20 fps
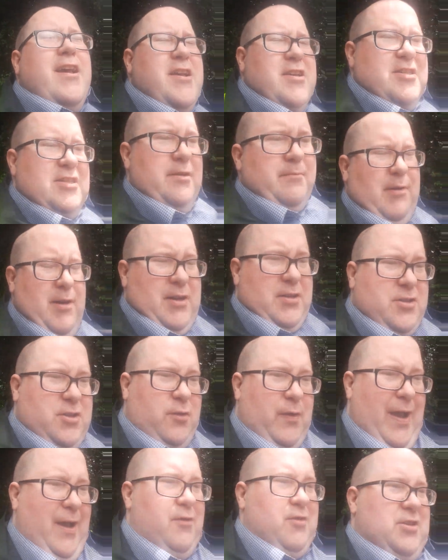similar
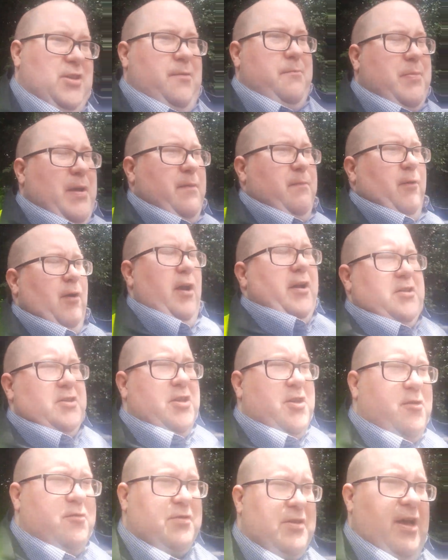to how some people like
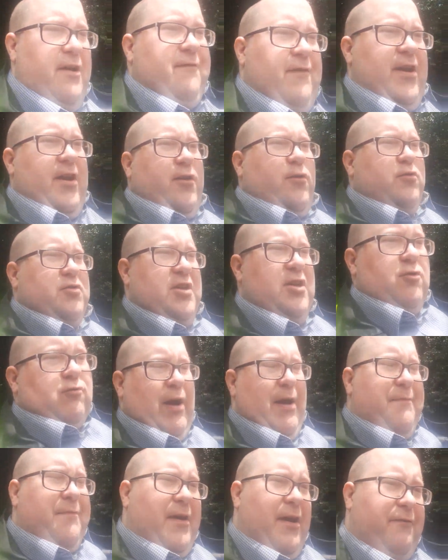to use their vehicles in
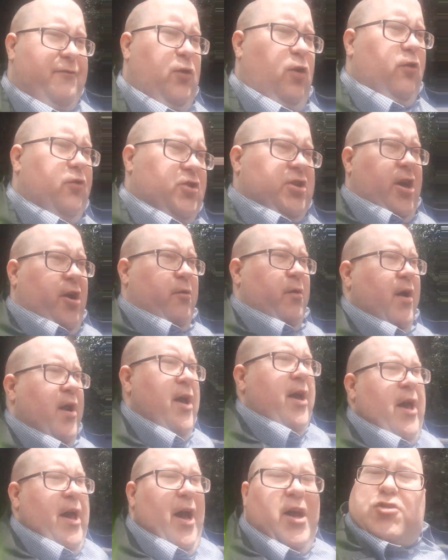Grand Theft Auto,
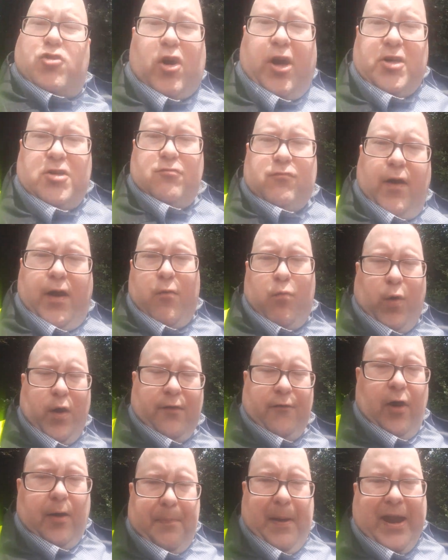and try to run
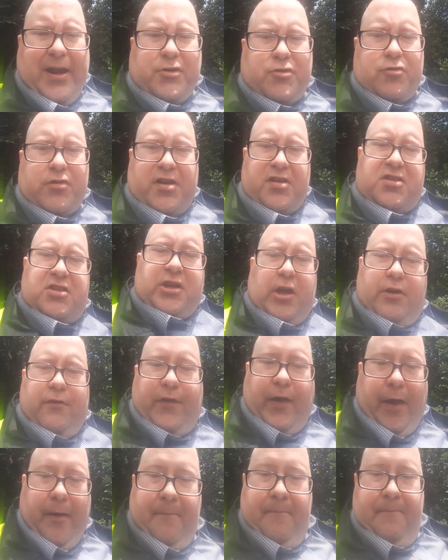one of our patriots over.